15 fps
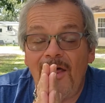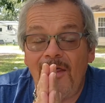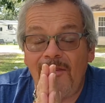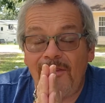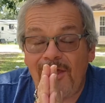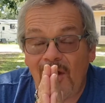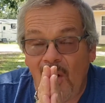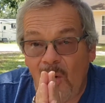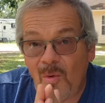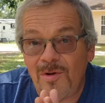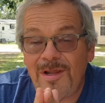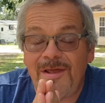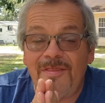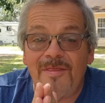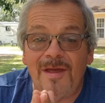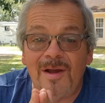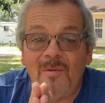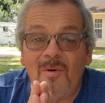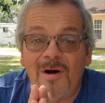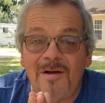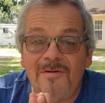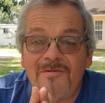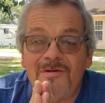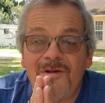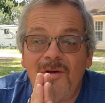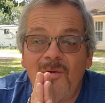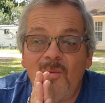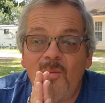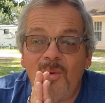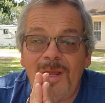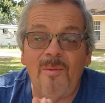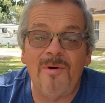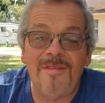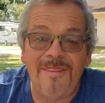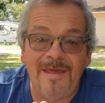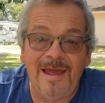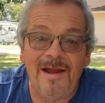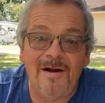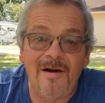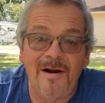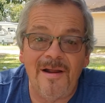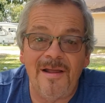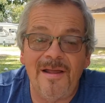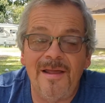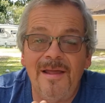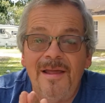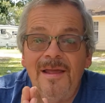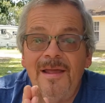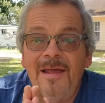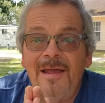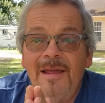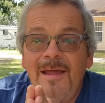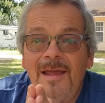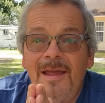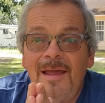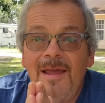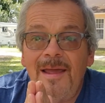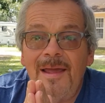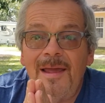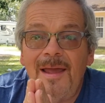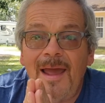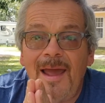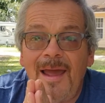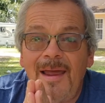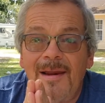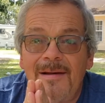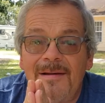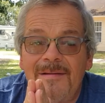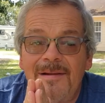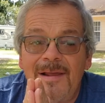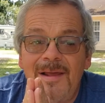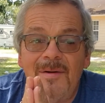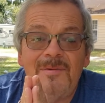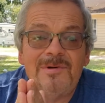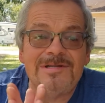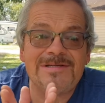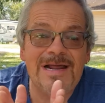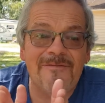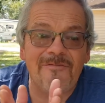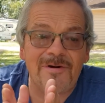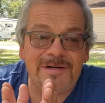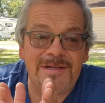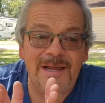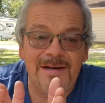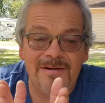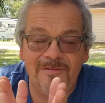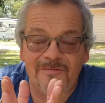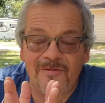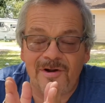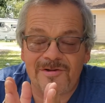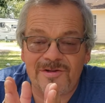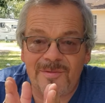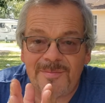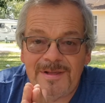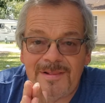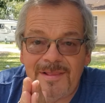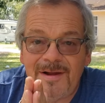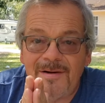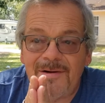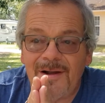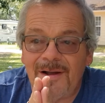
The only thing was, we were there, and it was never intended for us to be there.